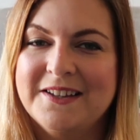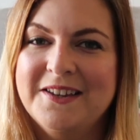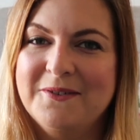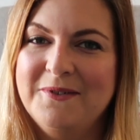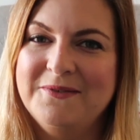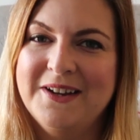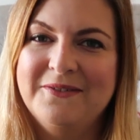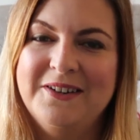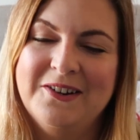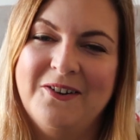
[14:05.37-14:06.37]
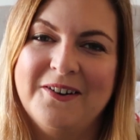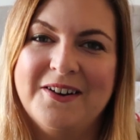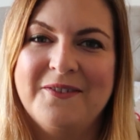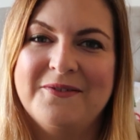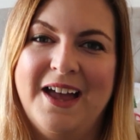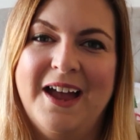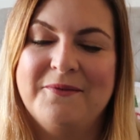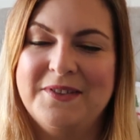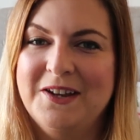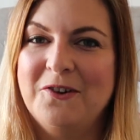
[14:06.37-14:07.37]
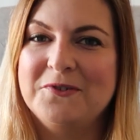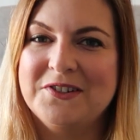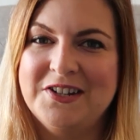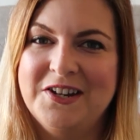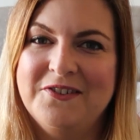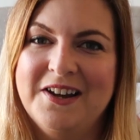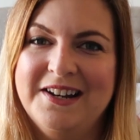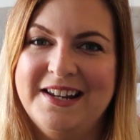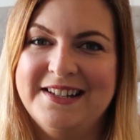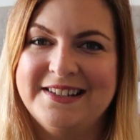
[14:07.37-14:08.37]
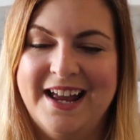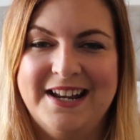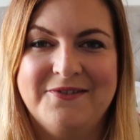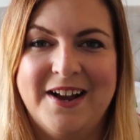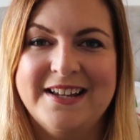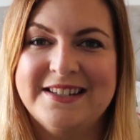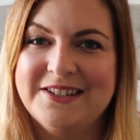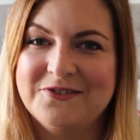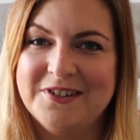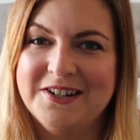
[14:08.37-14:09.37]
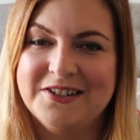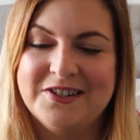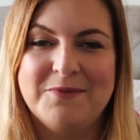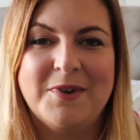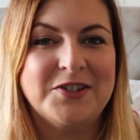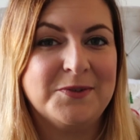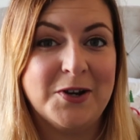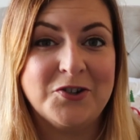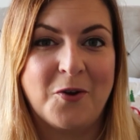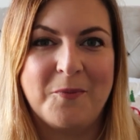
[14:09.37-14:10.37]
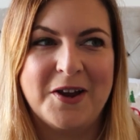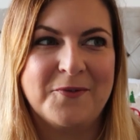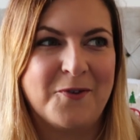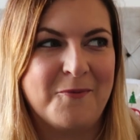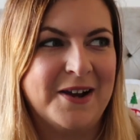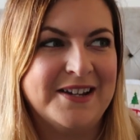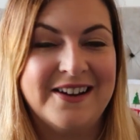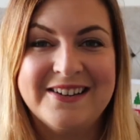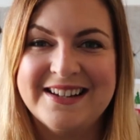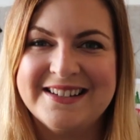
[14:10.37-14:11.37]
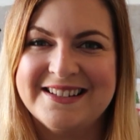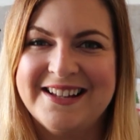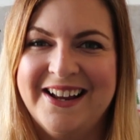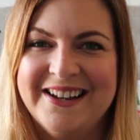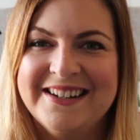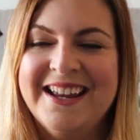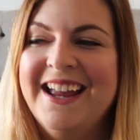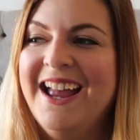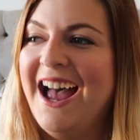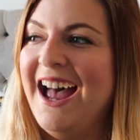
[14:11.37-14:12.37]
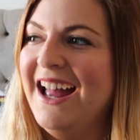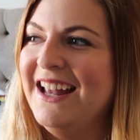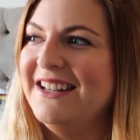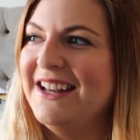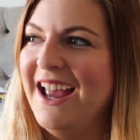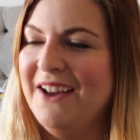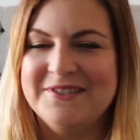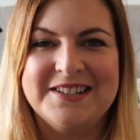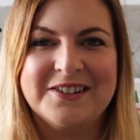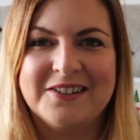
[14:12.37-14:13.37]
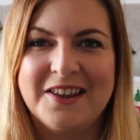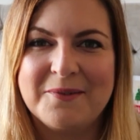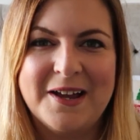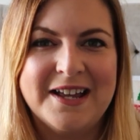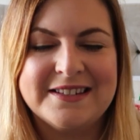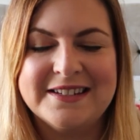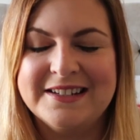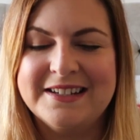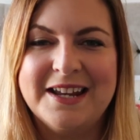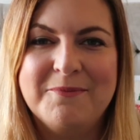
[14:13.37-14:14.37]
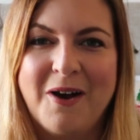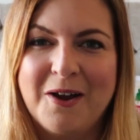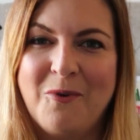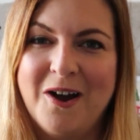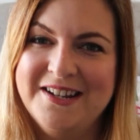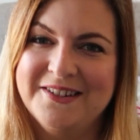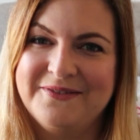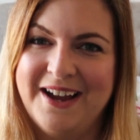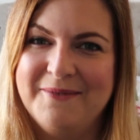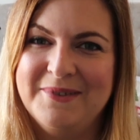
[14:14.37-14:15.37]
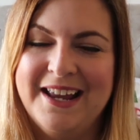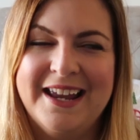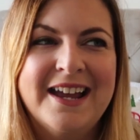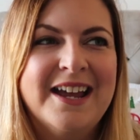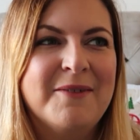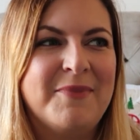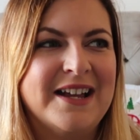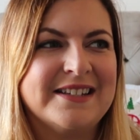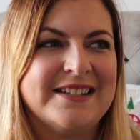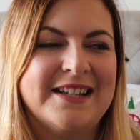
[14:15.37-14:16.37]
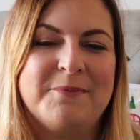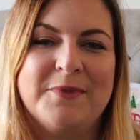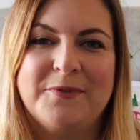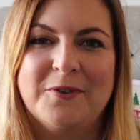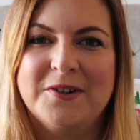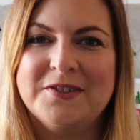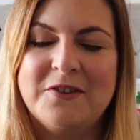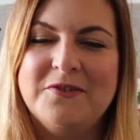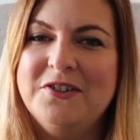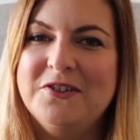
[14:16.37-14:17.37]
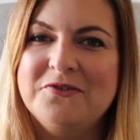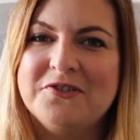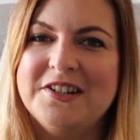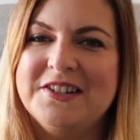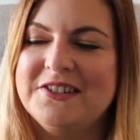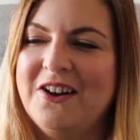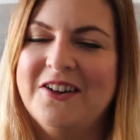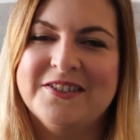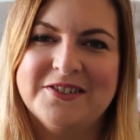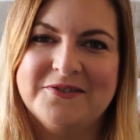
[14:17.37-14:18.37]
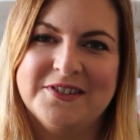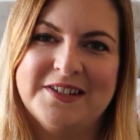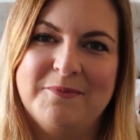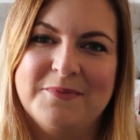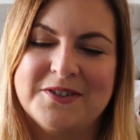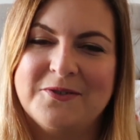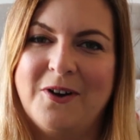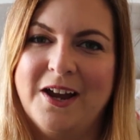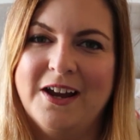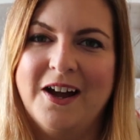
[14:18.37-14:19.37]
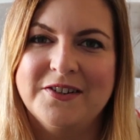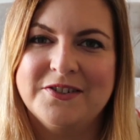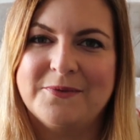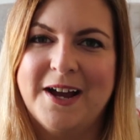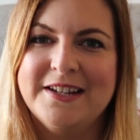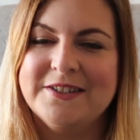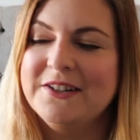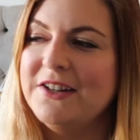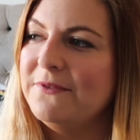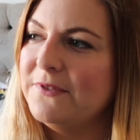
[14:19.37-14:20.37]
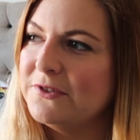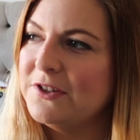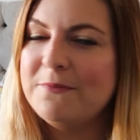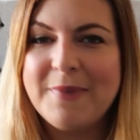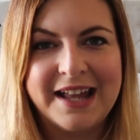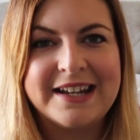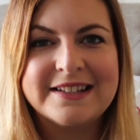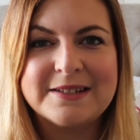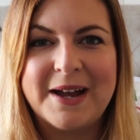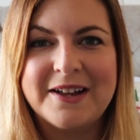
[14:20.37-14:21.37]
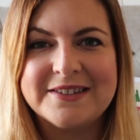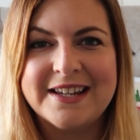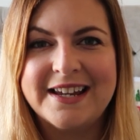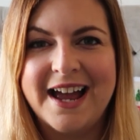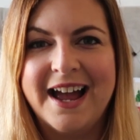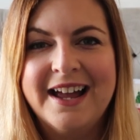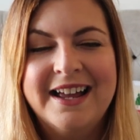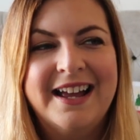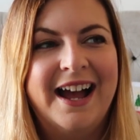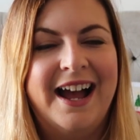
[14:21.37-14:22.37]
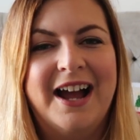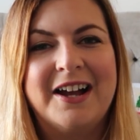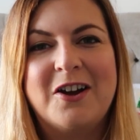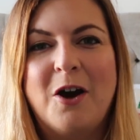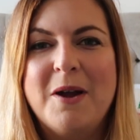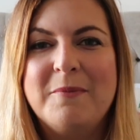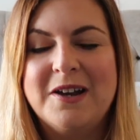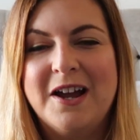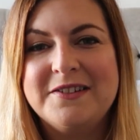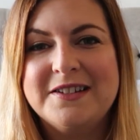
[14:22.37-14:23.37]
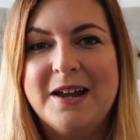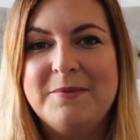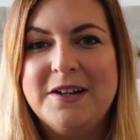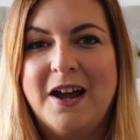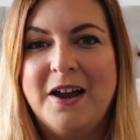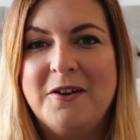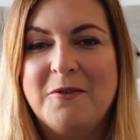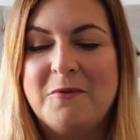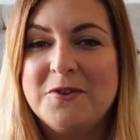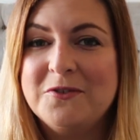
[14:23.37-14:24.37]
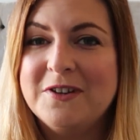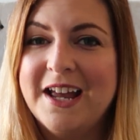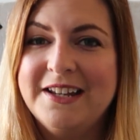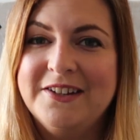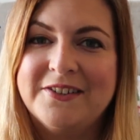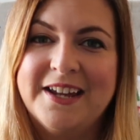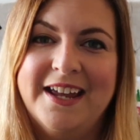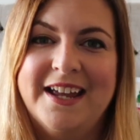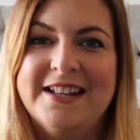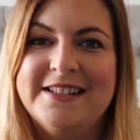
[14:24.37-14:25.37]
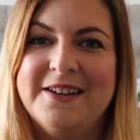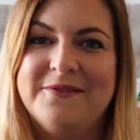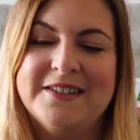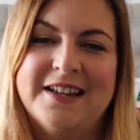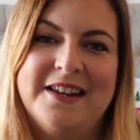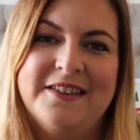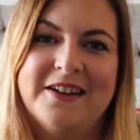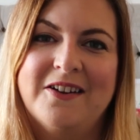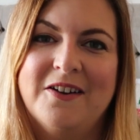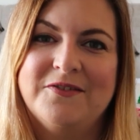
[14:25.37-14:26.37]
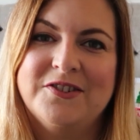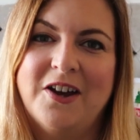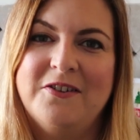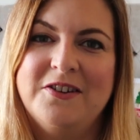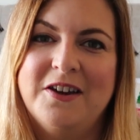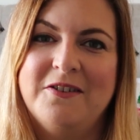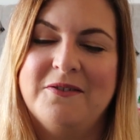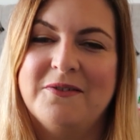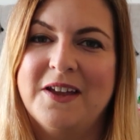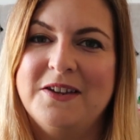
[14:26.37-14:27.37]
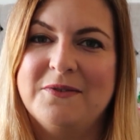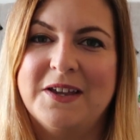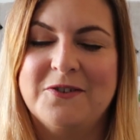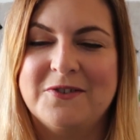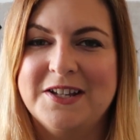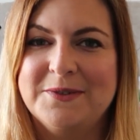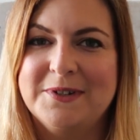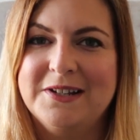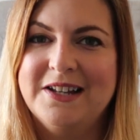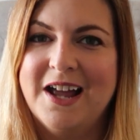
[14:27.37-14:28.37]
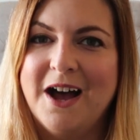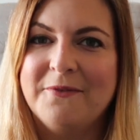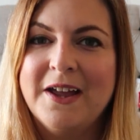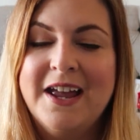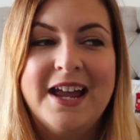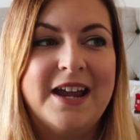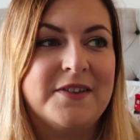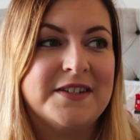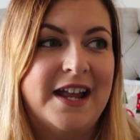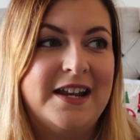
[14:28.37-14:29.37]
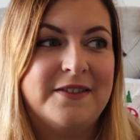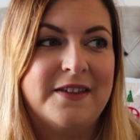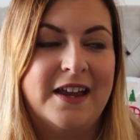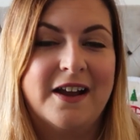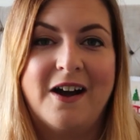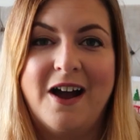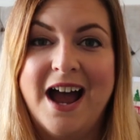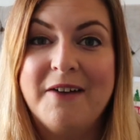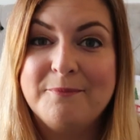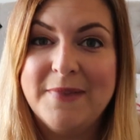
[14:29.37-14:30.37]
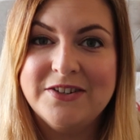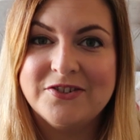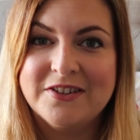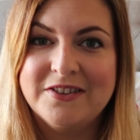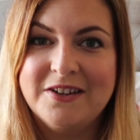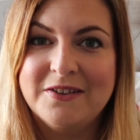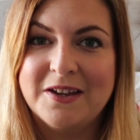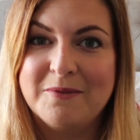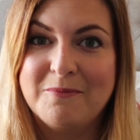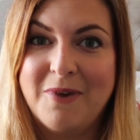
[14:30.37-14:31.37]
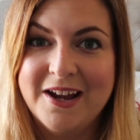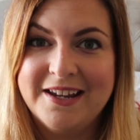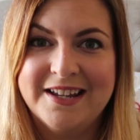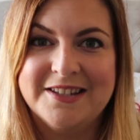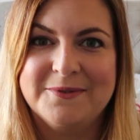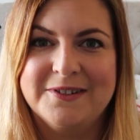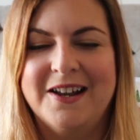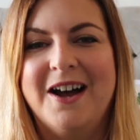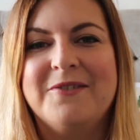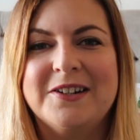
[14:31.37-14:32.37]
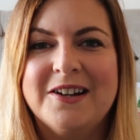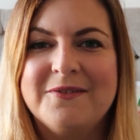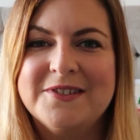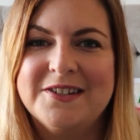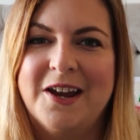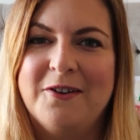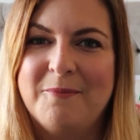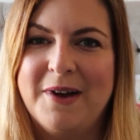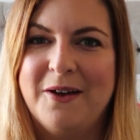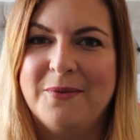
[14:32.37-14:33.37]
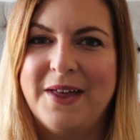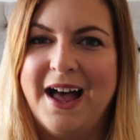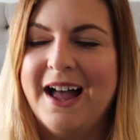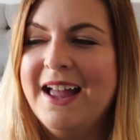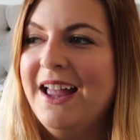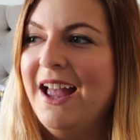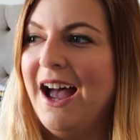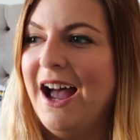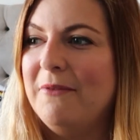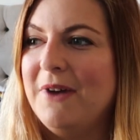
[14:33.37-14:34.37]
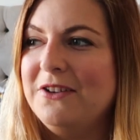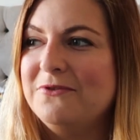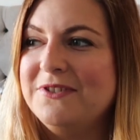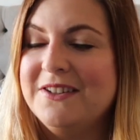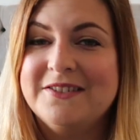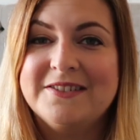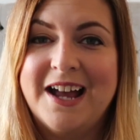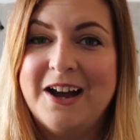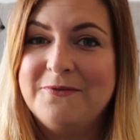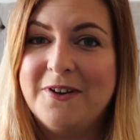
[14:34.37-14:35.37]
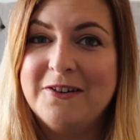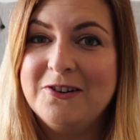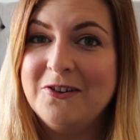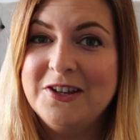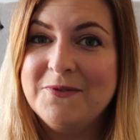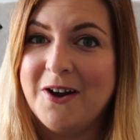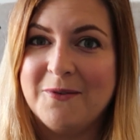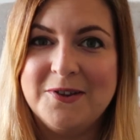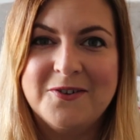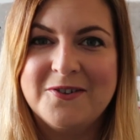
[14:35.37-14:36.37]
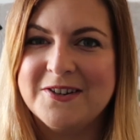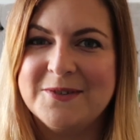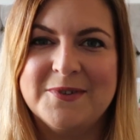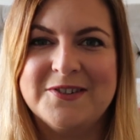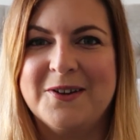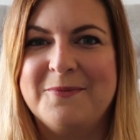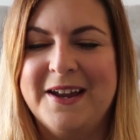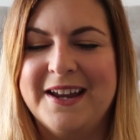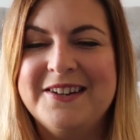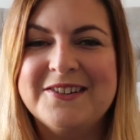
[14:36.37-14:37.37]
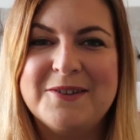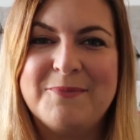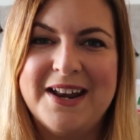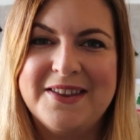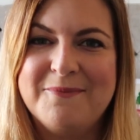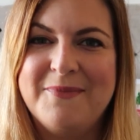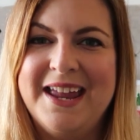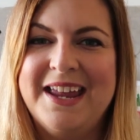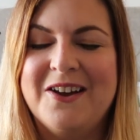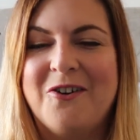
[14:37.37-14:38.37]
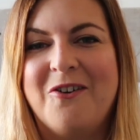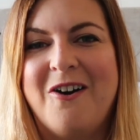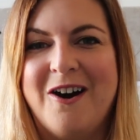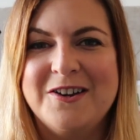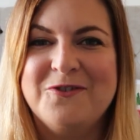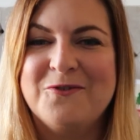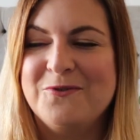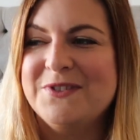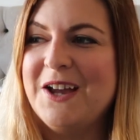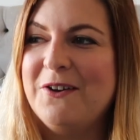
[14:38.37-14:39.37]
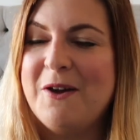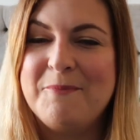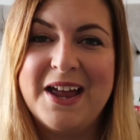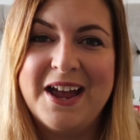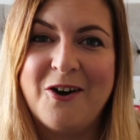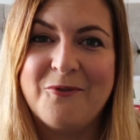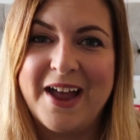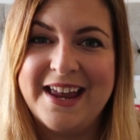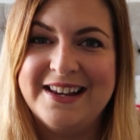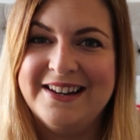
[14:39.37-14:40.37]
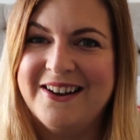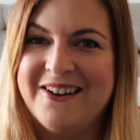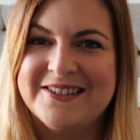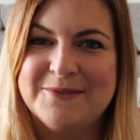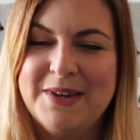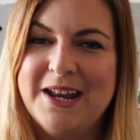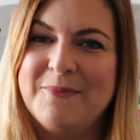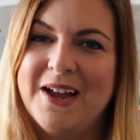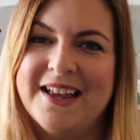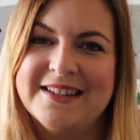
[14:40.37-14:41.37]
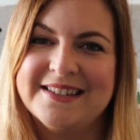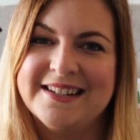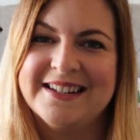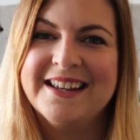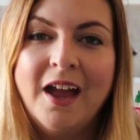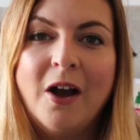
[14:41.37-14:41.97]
I think we've definitely got enough there for the older two at least anyway. Still need to do most of my shopping for my youngest son and every single other person in my wider family. But as I said before, I don't usually start until December's quite underway, so I don't feel too panicked about it yet. Comment below to let me know what you're getting your kids, if there's anything I've shown you that you think your kids would love, if there's anything I haven't mentioned that you think my kids would love. I'd love to know about that. And also just how far along you are with your Christmas shopping. Are you doing better than me, or are you also a bit of a last minute person?